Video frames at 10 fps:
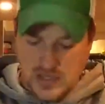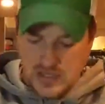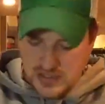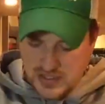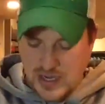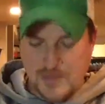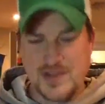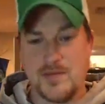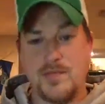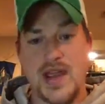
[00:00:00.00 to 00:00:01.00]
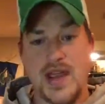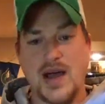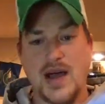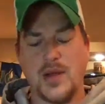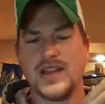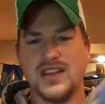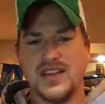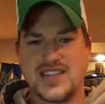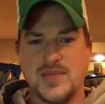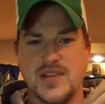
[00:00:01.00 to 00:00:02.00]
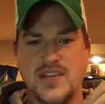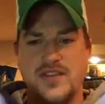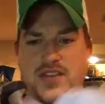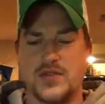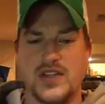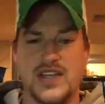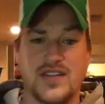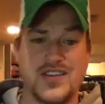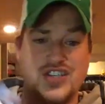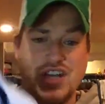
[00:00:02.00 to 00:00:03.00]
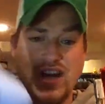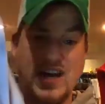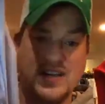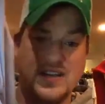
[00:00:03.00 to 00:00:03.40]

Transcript: So I'm deba- I'm probably going to list them individually to give it a shot.